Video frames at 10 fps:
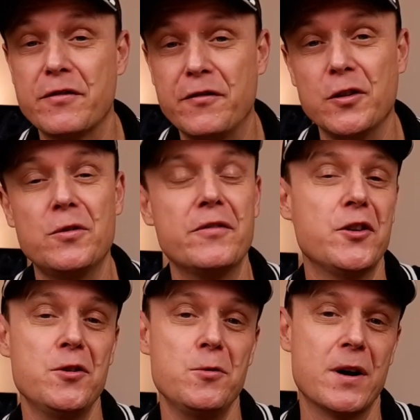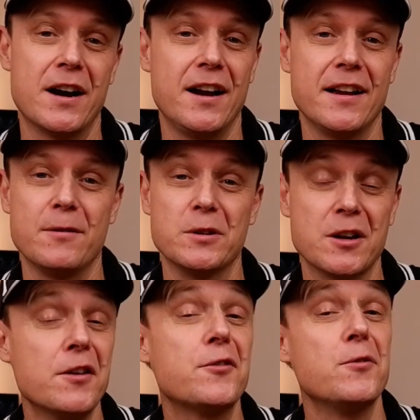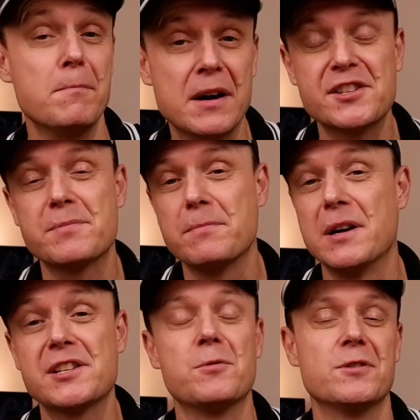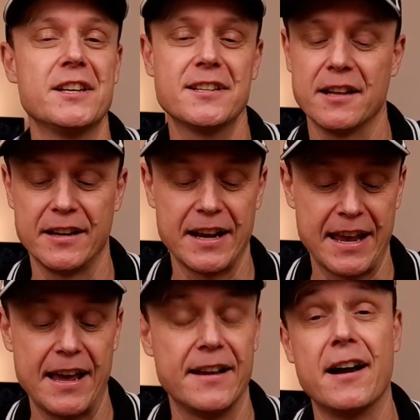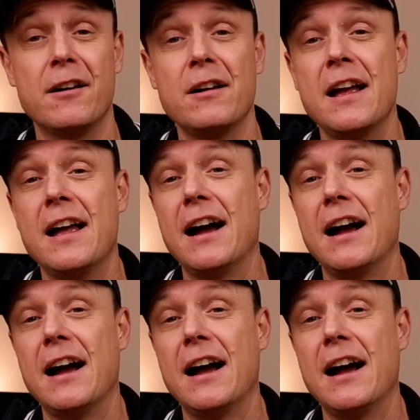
the full review where I will go through much, much more detail than I can now,